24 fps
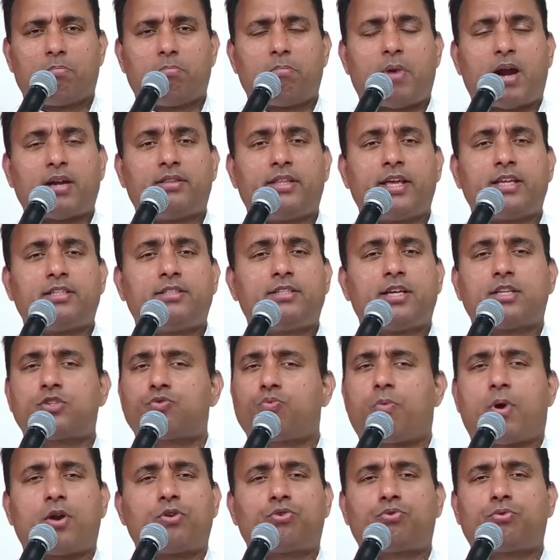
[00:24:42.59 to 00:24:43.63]
but they
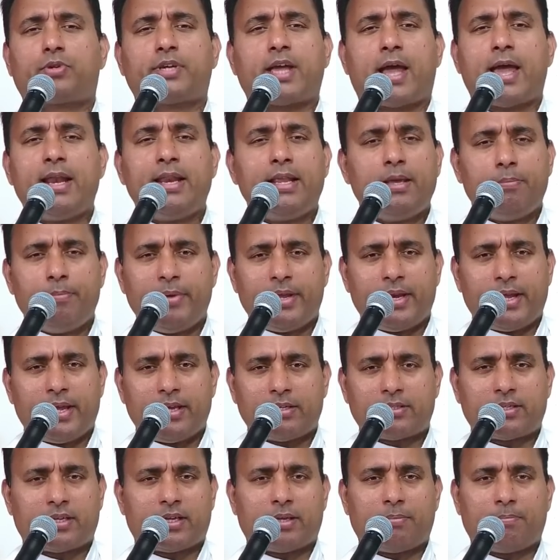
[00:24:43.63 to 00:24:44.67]
just want to
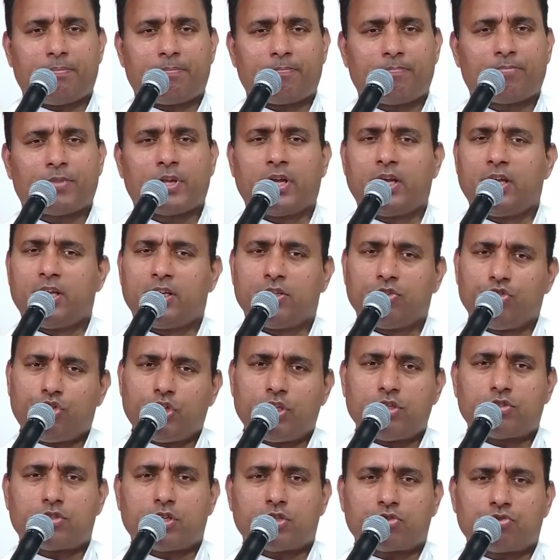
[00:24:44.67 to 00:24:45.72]
eliminate him.
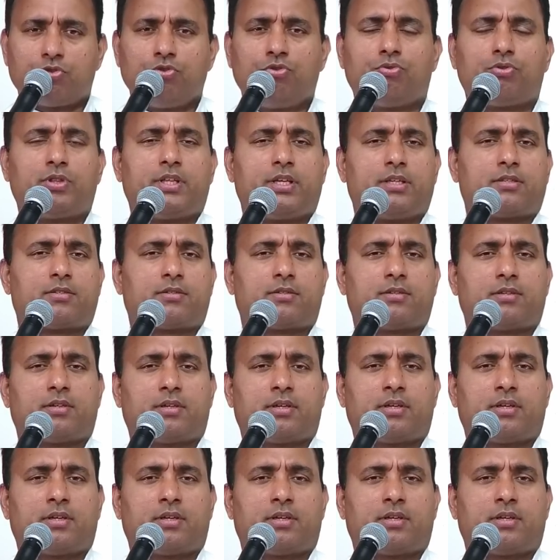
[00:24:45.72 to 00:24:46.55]
Jesus knew this.